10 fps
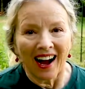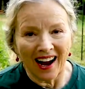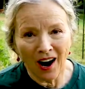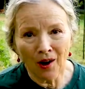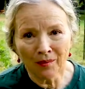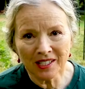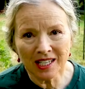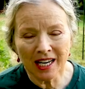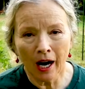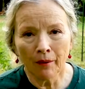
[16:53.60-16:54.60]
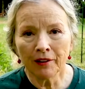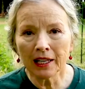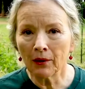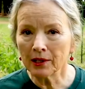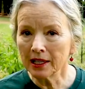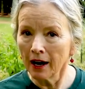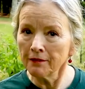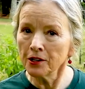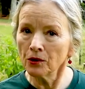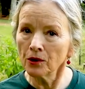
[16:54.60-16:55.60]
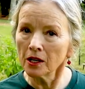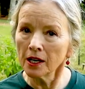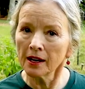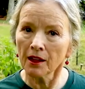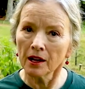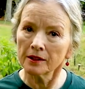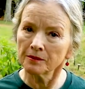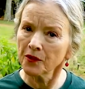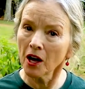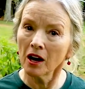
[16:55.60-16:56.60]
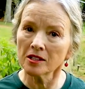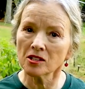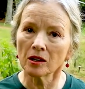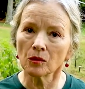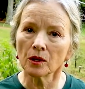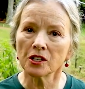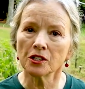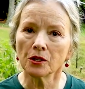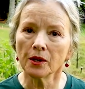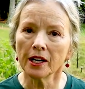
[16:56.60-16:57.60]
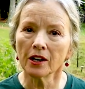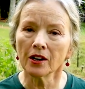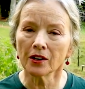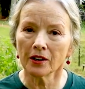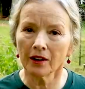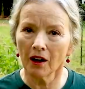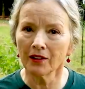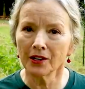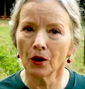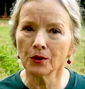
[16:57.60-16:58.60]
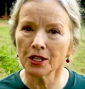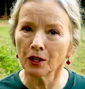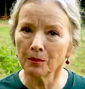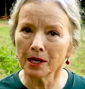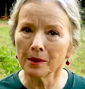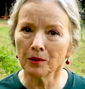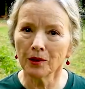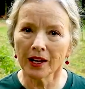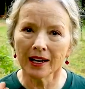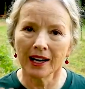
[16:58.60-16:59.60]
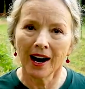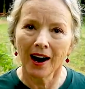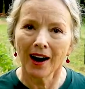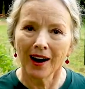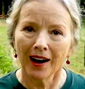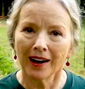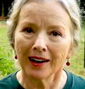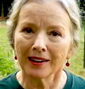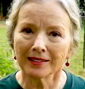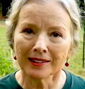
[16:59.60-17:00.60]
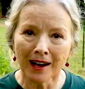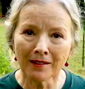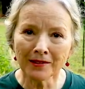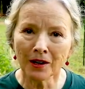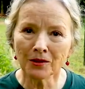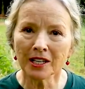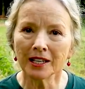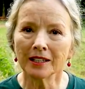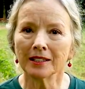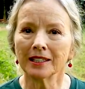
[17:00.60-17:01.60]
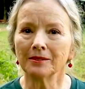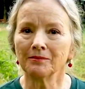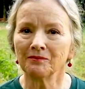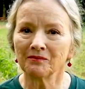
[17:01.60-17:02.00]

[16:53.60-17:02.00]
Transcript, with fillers: I hope this is helpful. I would love your thoughts on what to do here. All the no-till people that uh, love no-till and